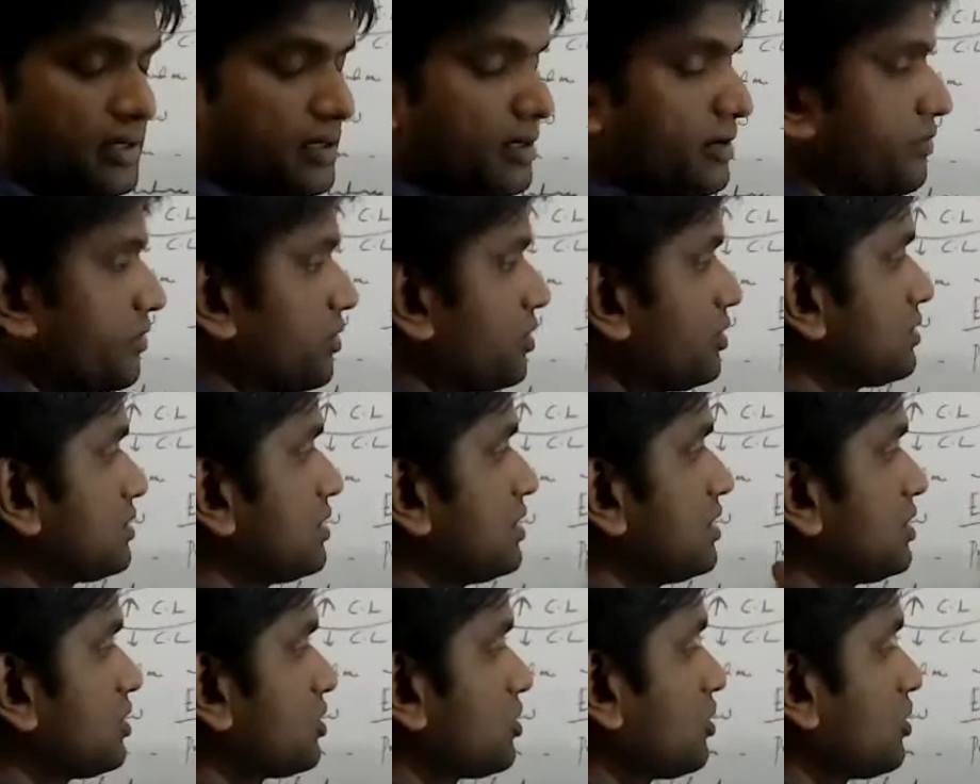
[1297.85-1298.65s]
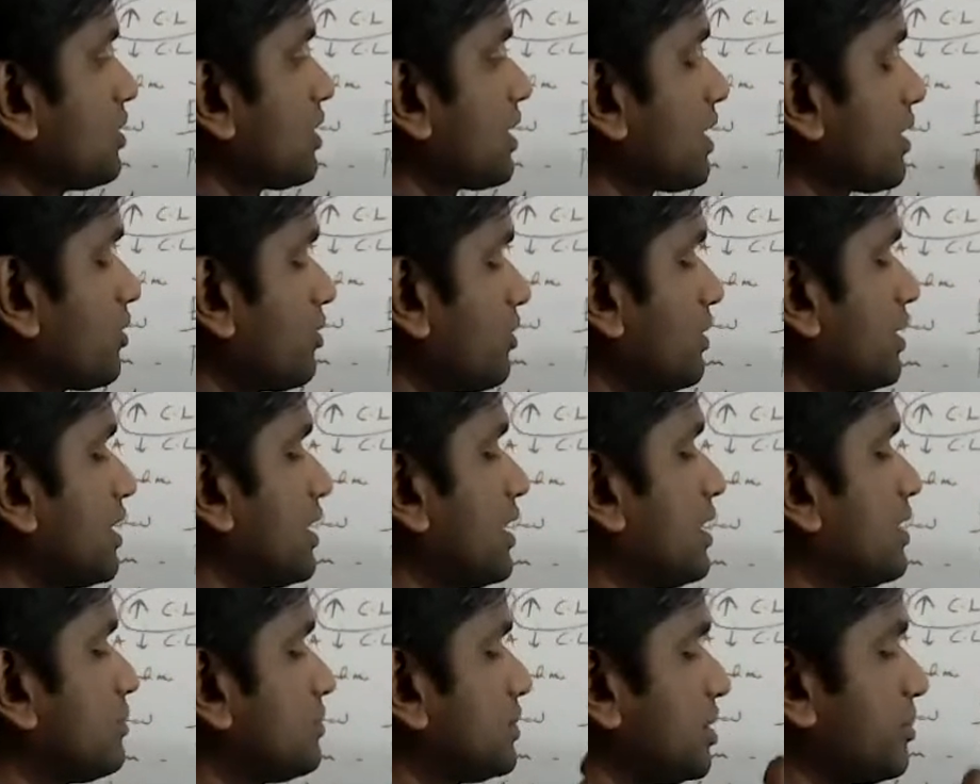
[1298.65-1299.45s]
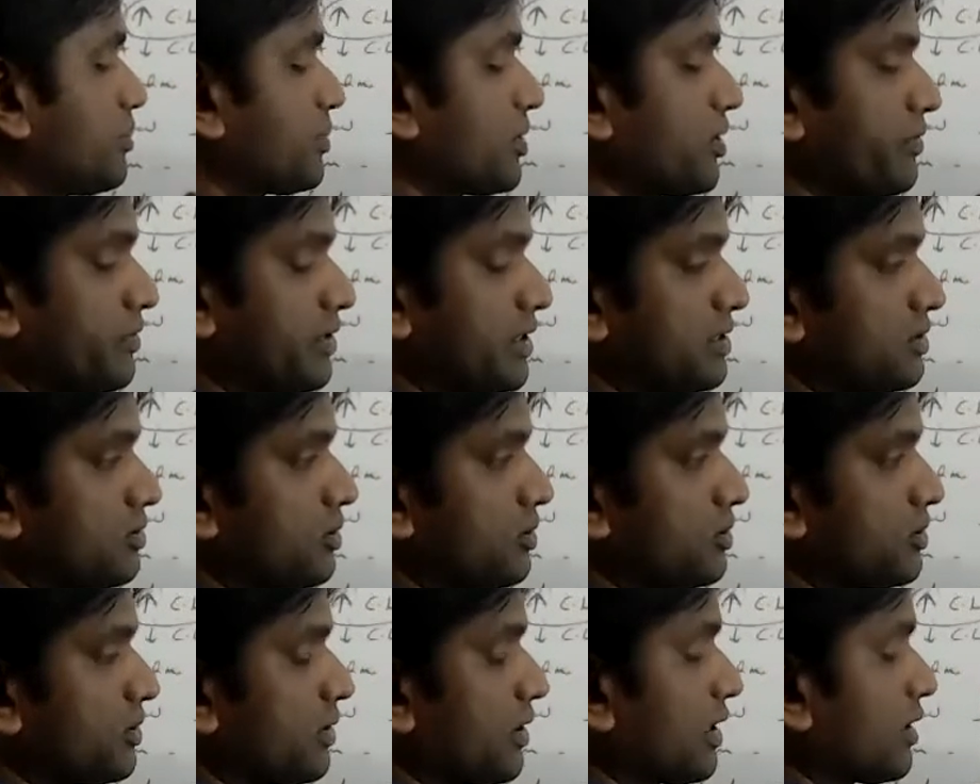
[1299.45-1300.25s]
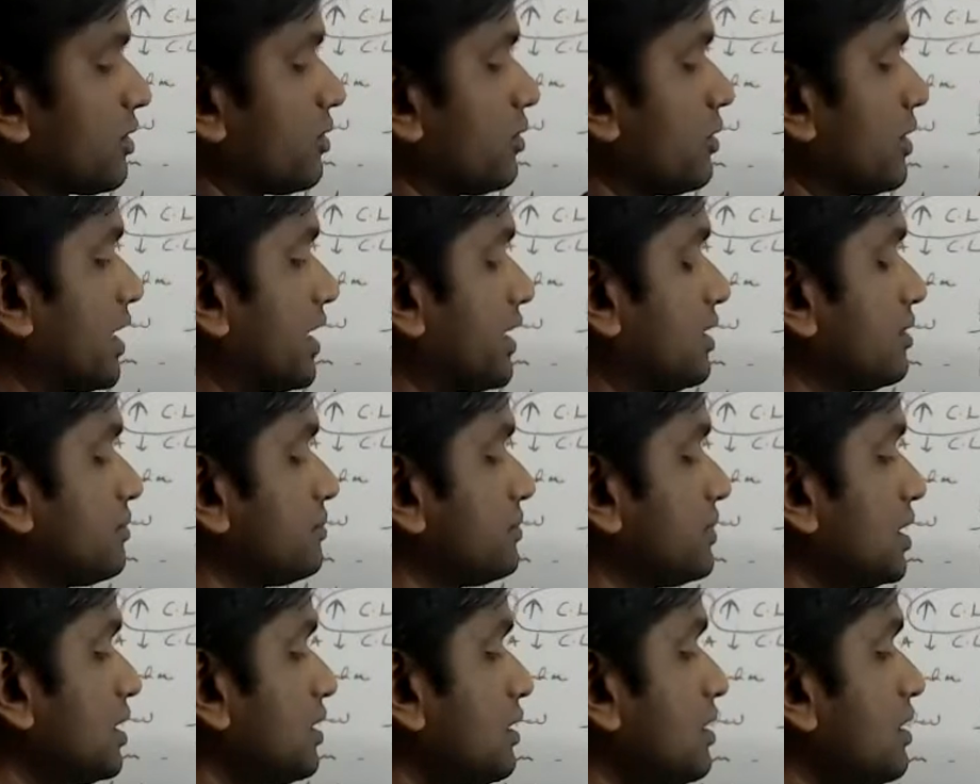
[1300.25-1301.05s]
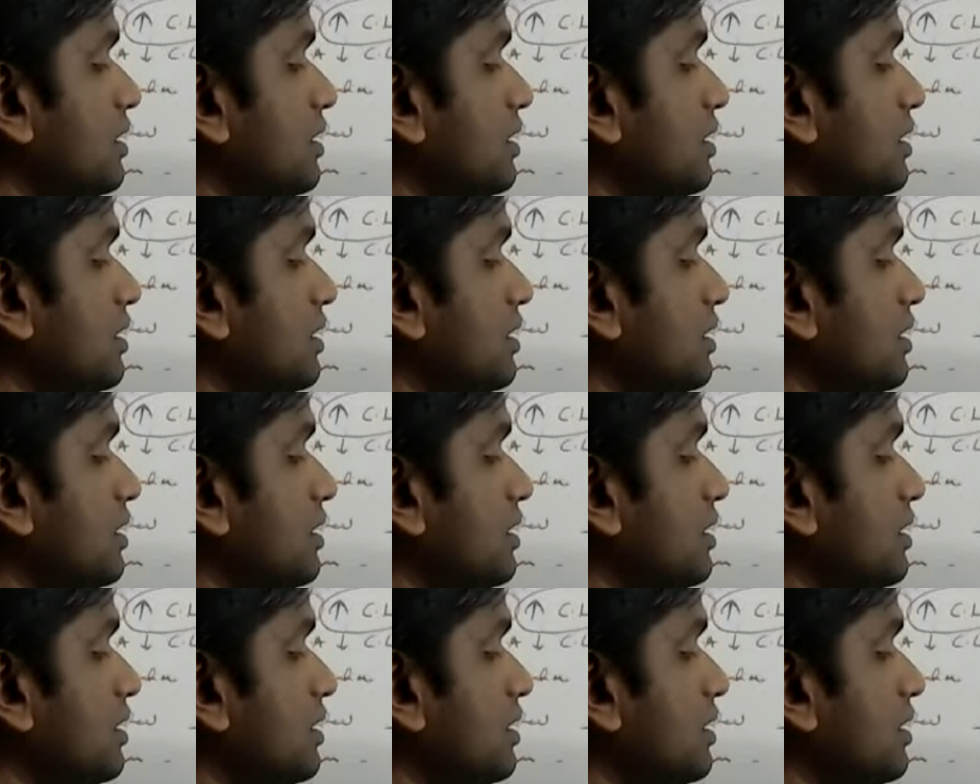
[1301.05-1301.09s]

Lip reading: Of course, these two are accrued items. The profit is also accrued item.